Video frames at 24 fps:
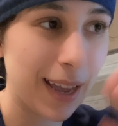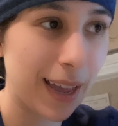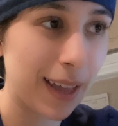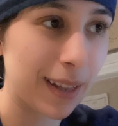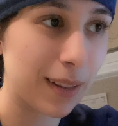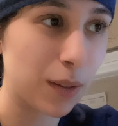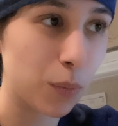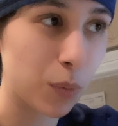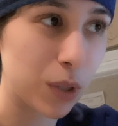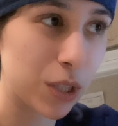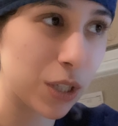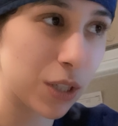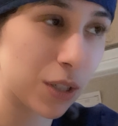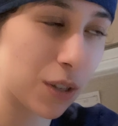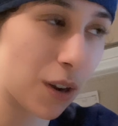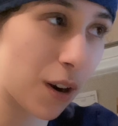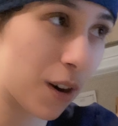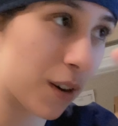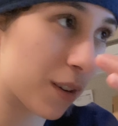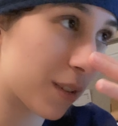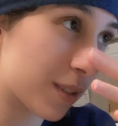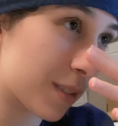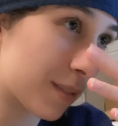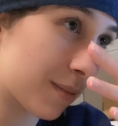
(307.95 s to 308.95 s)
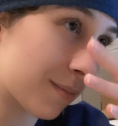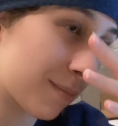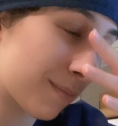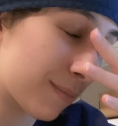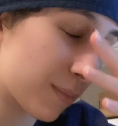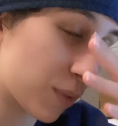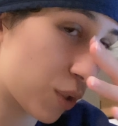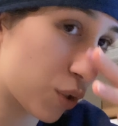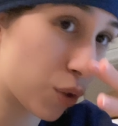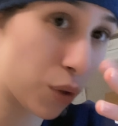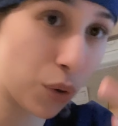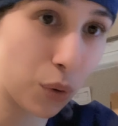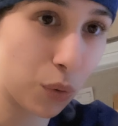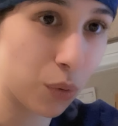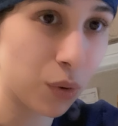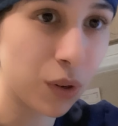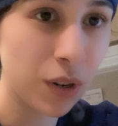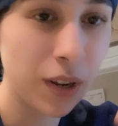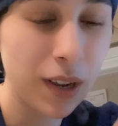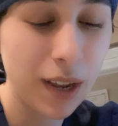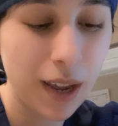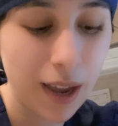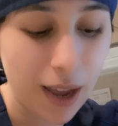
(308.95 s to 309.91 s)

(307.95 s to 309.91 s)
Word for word: and The Witch's Heart soon,